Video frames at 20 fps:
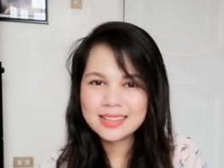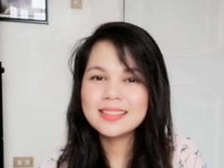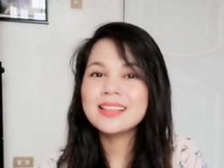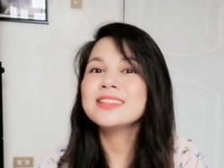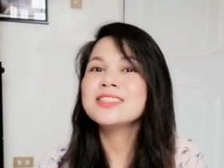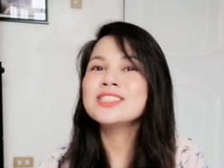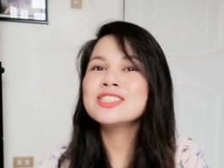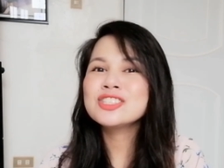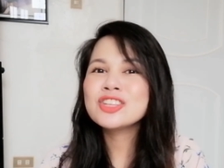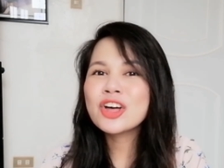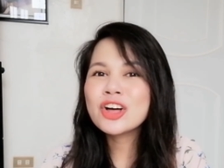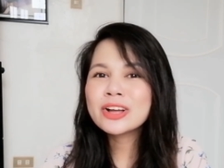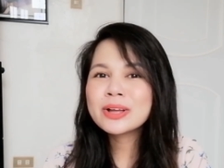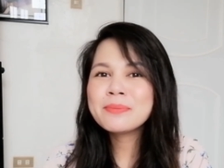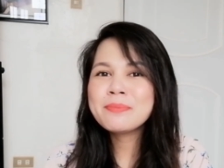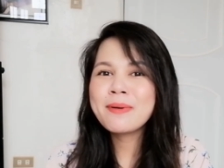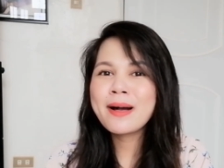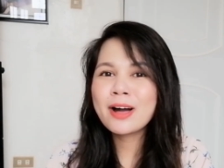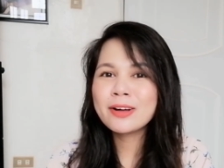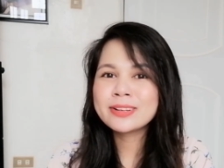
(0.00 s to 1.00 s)
Let's talk
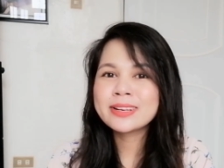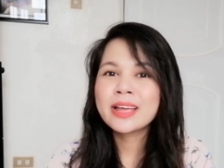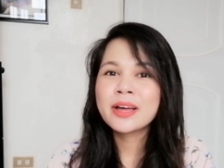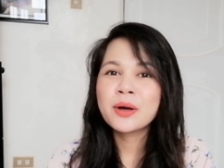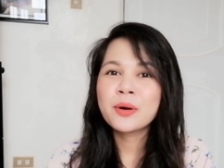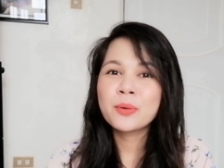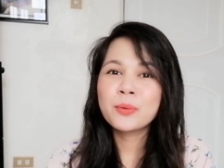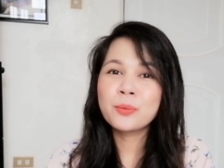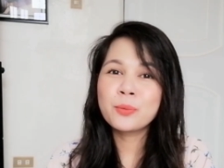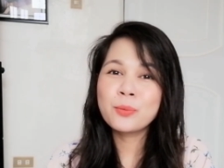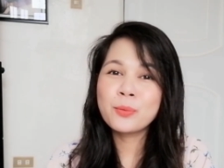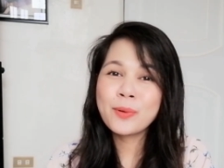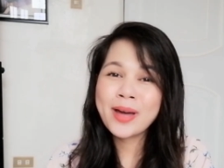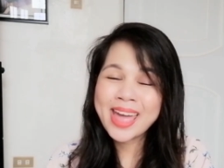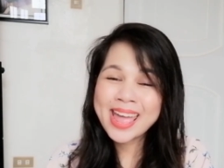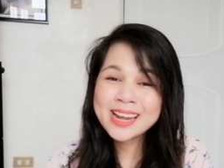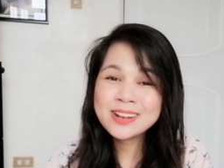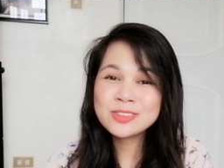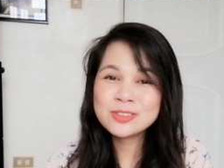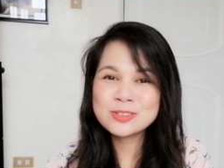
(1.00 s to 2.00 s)
about
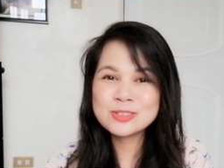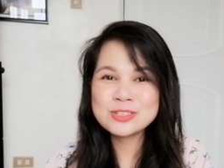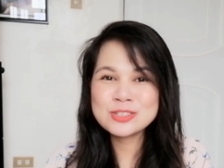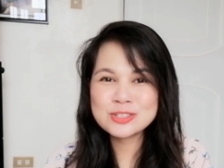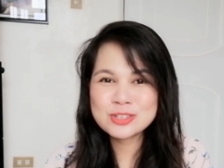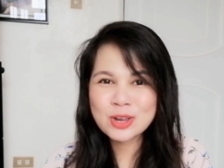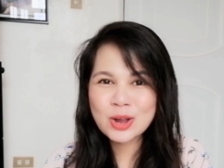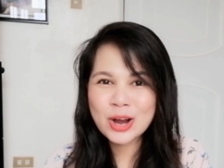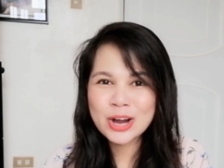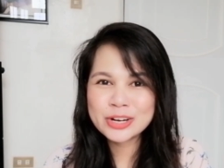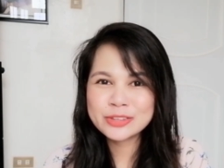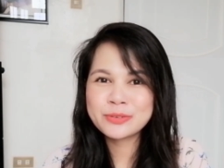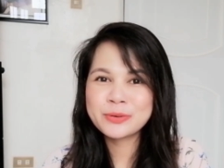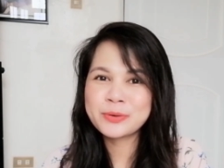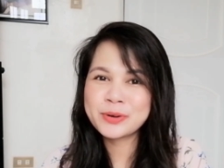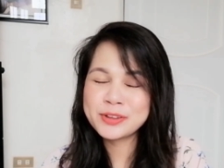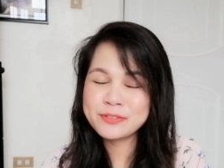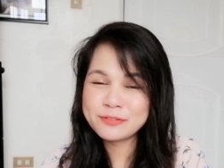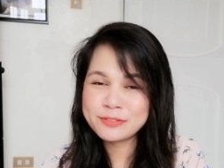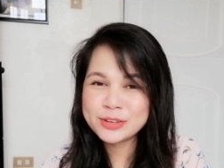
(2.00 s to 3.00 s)
when to start
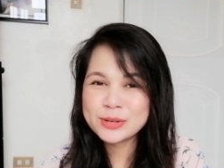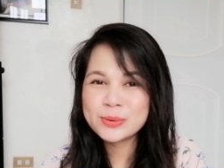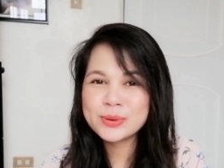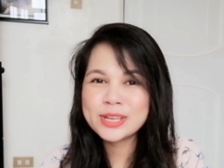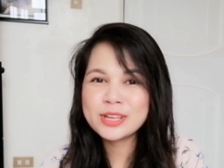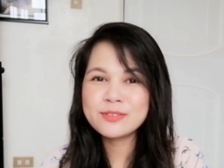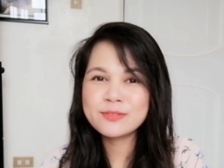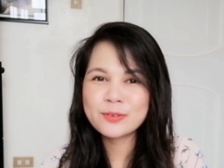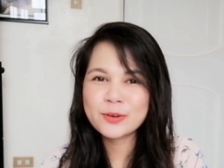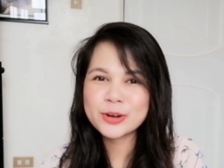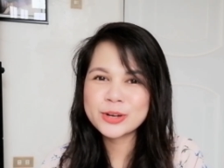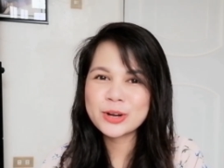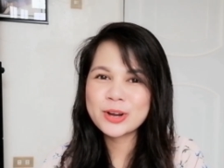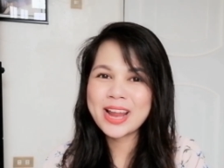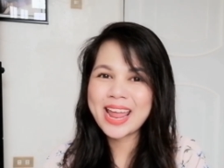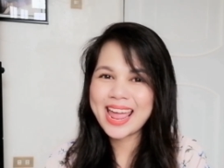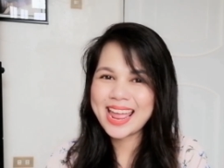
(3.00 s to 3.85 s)
reviewing for your